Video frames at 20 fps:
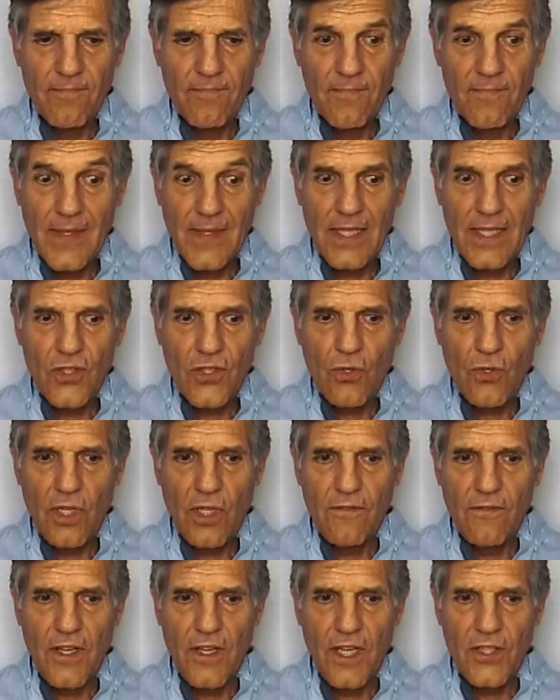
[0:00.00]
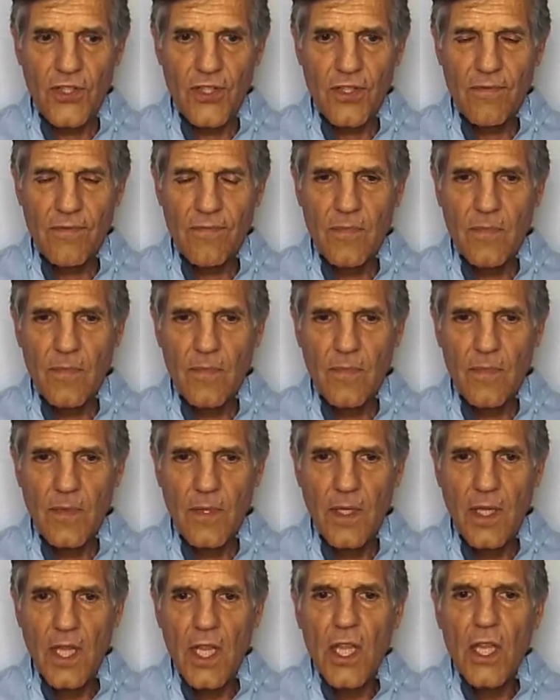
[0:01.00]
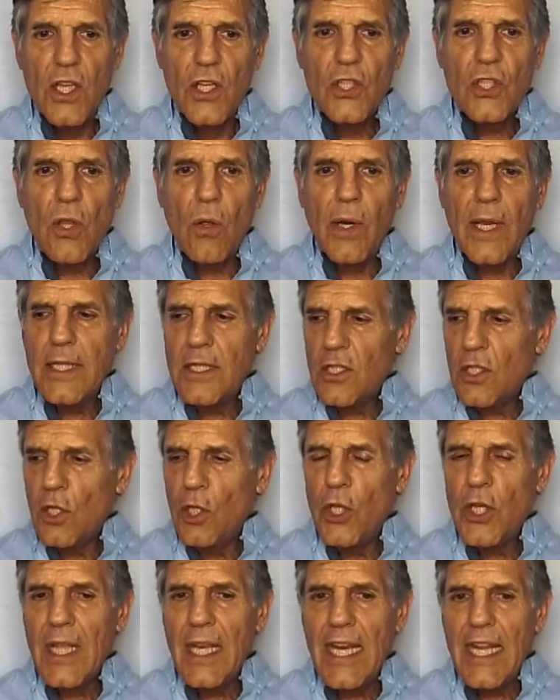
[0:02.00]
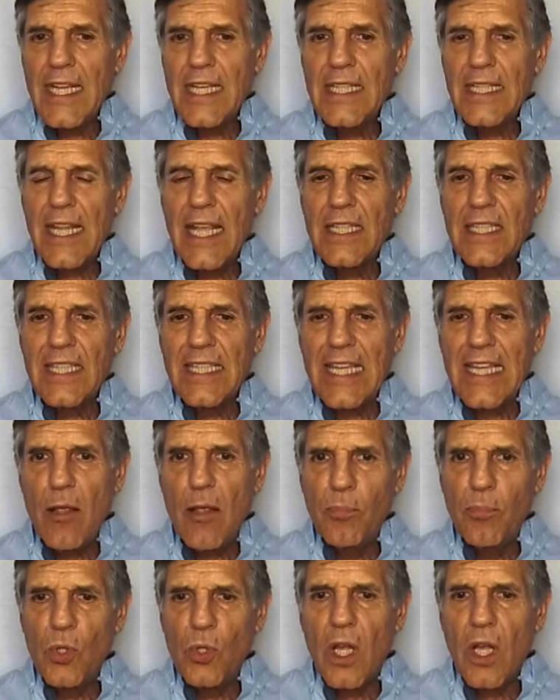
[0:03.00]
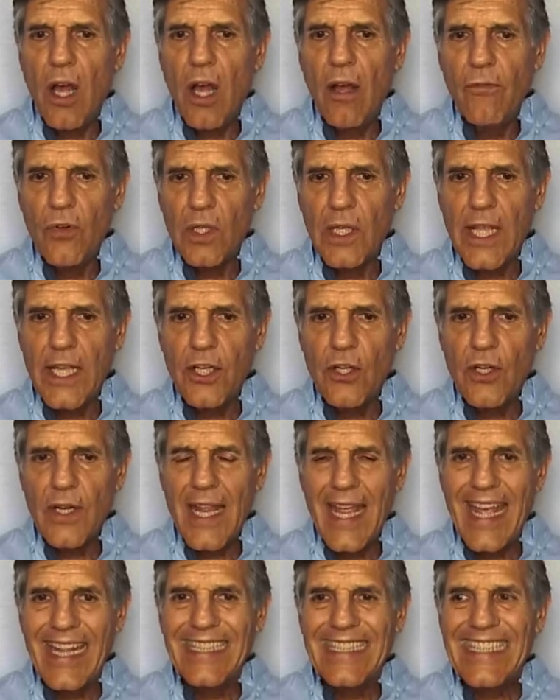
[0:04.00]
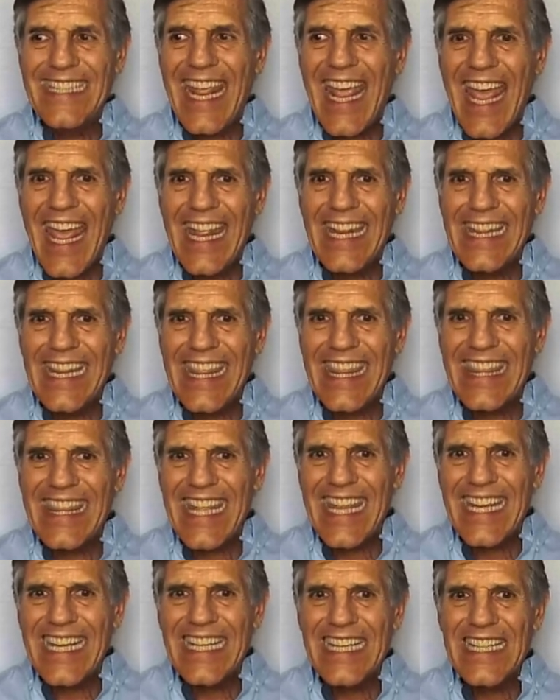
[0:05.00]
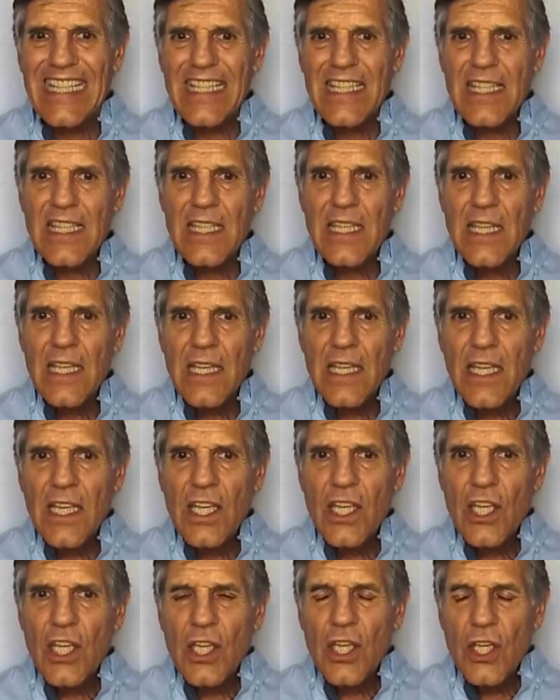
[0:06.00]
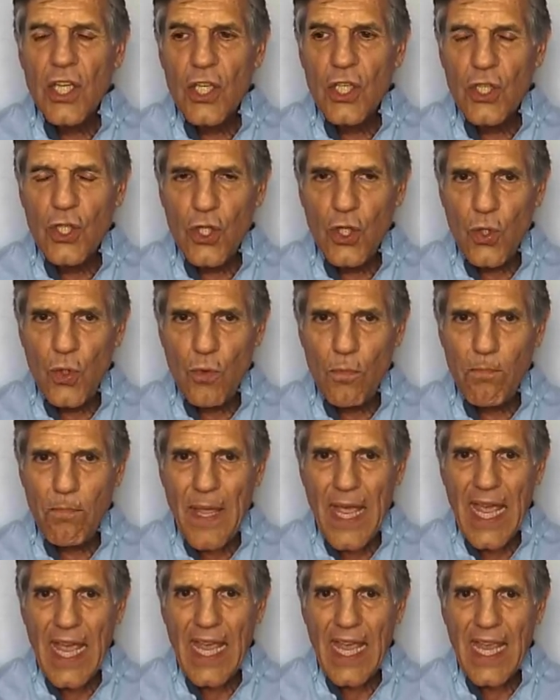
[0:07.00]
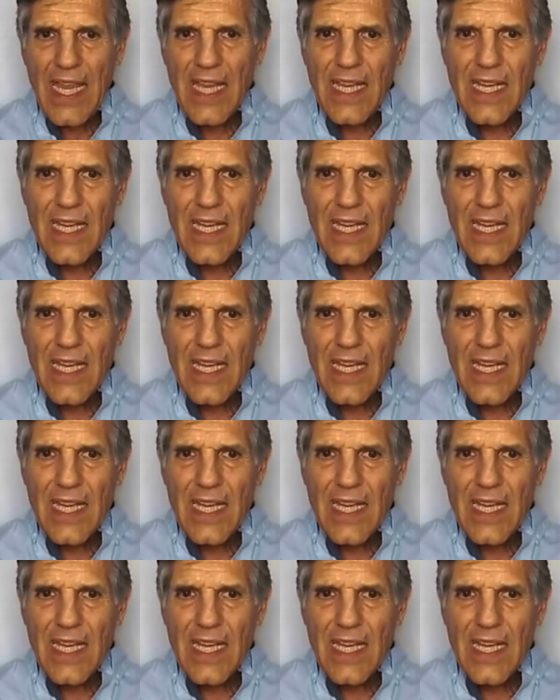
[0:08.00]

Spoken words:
That's good advice. So let's look at a sample cover letter and 10 things to pay